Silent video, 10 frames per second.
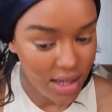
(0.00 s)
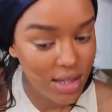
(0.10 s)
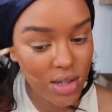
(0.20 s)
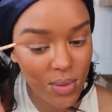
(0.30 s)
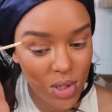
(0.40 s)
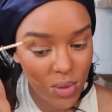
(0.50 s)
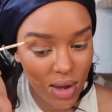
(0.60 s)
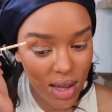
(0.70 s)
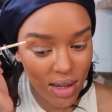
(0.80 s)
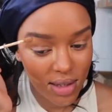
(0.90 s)
There's so much
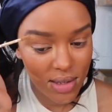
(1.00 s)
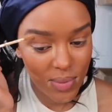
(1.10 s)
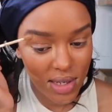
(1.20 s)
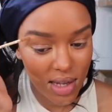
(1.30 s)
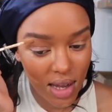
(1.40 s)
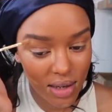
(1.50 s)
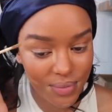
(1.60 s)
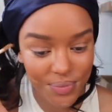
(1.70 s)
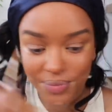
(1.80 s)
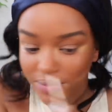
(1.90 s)
work to be
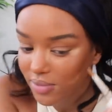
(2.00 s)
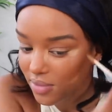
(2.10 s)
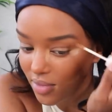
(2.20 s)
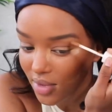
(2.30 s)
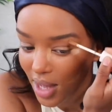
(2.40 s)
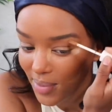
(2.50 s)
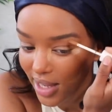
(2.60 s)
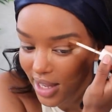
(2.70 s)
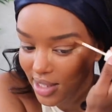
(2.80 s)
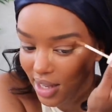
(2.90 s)
done. I'm gonna
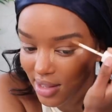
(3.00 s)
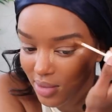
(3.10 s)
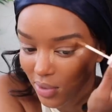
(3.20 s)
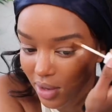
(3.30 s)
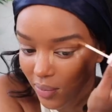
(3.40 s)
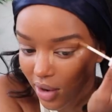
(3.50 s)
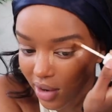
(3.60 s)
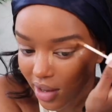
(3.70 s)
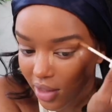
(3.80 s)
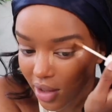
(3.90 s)
get it done one way or
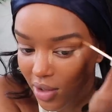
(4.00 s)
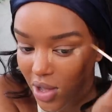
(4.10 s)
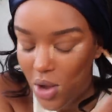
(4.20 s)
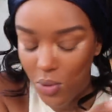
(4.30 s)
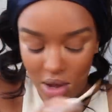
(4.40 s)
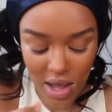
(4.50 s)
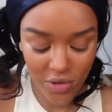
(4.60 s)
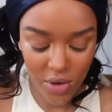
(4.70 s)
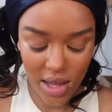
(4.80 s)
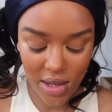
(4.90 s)
another. Well, I
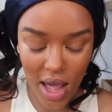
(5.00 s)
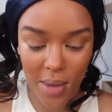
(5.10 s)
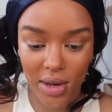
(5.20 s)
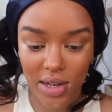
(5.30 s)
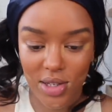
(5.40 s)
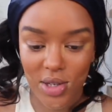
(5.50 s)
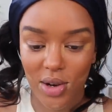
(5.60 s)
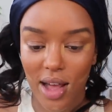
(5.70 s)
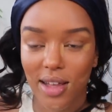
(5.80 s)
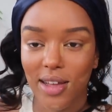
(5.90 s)
feel like I'm gonna do
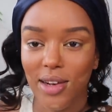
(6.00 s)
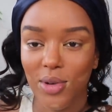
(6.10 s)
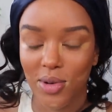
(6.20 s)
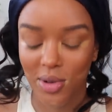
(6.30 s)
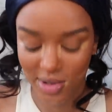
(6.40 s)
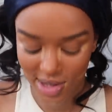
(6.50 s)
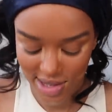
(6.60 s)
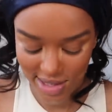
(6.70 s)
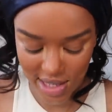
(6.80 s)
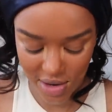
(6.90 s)
like a little
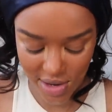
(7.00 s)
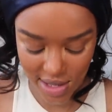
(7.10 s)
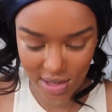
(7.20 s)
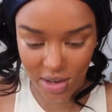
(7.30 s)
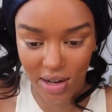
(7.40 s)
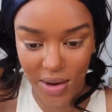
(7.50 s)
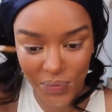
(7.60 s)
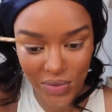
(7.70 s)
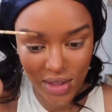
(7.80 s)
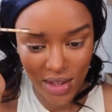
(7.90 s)
series on,
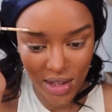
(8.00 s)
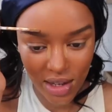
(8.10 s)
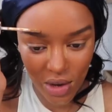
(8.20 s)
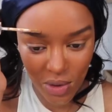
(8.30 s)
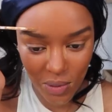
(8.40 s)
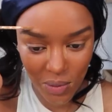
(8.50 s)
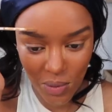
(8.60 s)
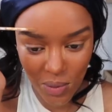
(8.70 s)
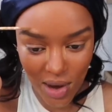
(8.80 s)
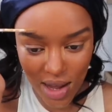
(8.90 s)
you know,
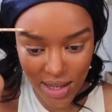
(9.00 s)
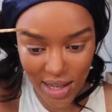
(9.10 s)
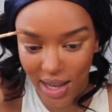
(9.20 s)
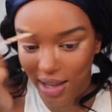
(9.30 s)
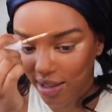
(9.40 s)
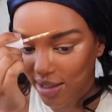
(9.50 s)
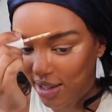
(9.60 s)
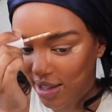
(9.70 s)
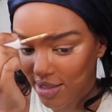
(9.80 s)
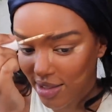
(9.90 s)
working
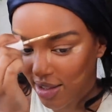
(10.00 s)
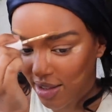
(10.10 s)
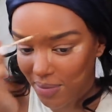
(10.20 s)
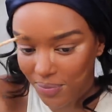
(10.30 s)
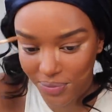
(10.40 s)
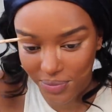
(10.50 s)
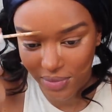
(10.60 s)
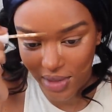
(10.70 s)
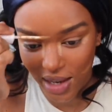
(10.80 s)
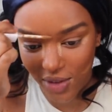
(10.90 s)
as um,
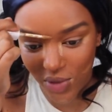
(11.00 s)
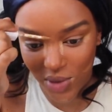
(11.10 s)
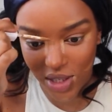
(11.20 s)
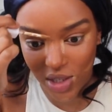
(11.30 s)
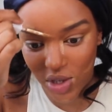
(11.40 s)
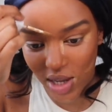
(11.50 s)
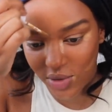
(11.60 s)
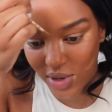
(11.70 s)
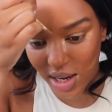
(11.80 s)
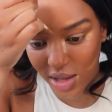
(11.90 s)
an influencer because you
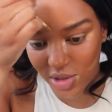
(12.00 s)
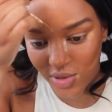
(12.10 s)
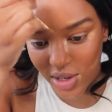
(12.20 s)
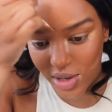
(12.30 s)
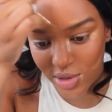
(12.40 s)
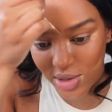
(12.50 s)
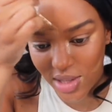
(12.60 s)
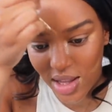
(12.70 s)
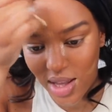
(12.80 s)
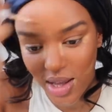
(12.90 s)
guys really like those videos.
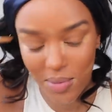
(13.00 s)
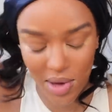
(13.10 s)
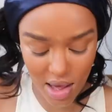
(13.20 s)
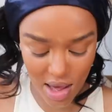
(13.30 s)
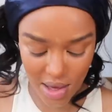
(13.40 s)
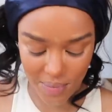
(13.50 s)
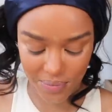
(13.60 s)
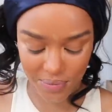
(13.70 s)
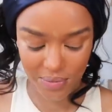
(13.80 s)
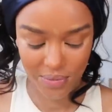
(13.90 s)
But
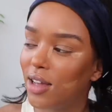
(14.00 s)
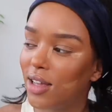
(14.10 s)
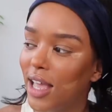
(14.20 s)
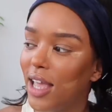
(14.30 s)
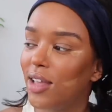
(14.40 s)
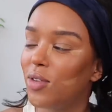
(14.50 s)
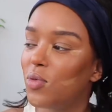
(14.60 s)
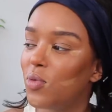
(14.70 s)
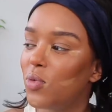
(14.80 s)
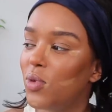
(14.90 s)
um, getting
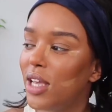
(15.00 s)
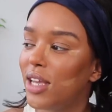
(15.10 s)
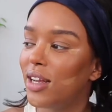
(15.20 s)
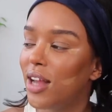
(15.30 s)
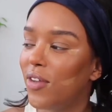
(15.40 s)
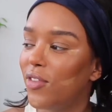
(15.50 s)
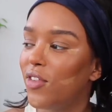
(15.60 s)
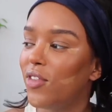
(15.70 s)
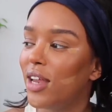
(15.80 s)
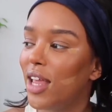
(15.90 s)
working life
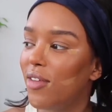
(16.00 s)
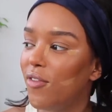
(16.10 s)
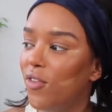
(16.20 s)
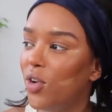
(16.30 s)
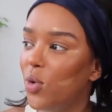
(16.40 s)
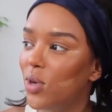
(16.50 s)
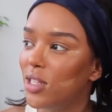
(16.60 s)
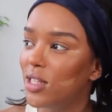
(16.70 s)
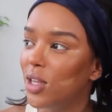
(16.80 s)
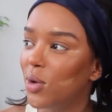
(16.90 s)
with an
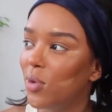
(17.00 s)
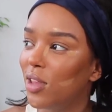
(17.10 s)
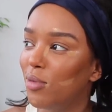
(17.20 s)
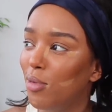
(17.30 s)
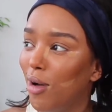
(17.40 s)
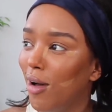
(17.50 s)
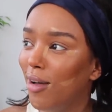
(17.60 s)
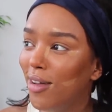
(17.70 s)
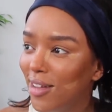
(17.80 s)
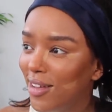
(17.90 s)
influencer with what?
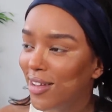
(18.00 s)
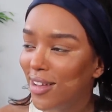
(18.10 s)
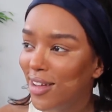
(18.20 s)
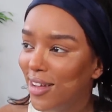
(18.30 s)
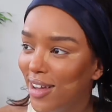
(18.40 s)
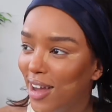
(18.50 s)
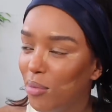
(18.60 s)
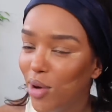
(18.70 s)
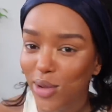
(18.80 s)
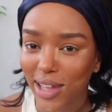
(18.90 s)
A
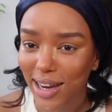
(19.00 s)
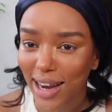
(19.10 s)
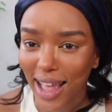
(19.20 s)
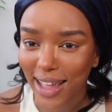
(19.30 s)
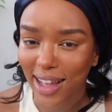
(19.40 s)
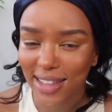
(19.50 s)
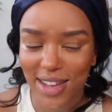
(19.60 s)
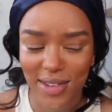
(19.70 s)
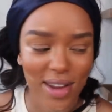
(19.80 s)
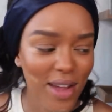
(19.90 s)
broken leg? I
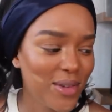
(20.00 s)
don't know.